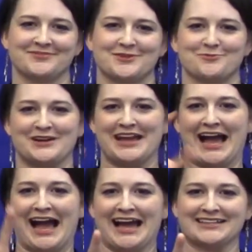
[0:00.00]
we
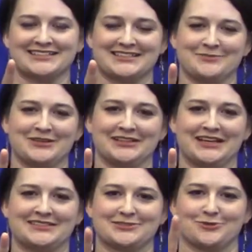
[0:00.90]
add a
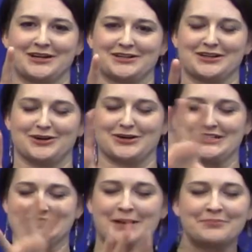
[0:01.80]
stimulus or
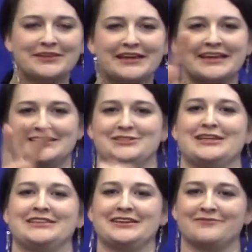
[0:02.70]
something
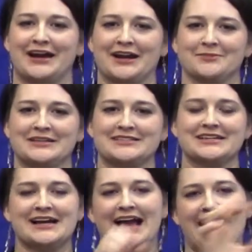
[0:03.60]
in the environment,
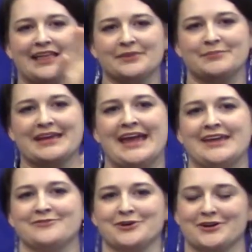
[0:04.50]
and the
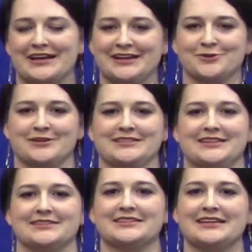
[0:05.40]
behavior
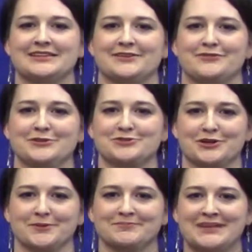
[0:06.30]
increases in the
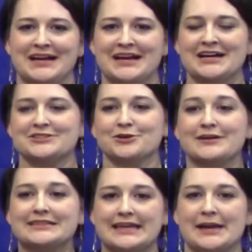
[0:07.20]
future. So
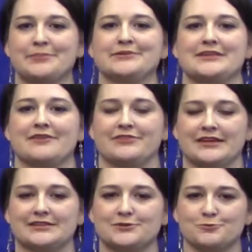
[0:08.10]
examples of
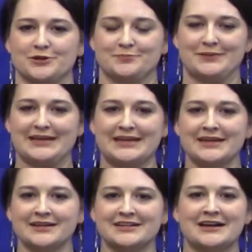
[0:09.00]
this would
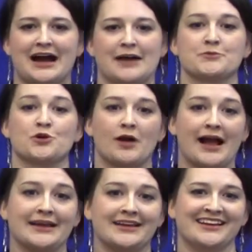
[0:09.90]
be I'm
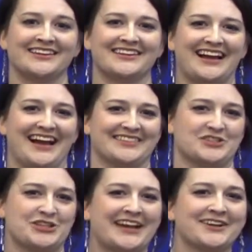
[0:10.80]
crying at the
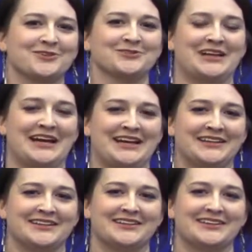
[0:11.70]
checkout
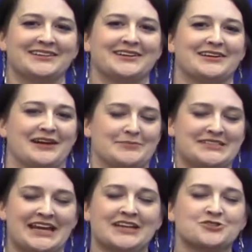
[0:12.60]
lane, I'm
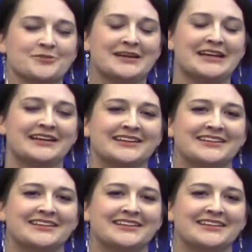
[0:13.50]
tantruming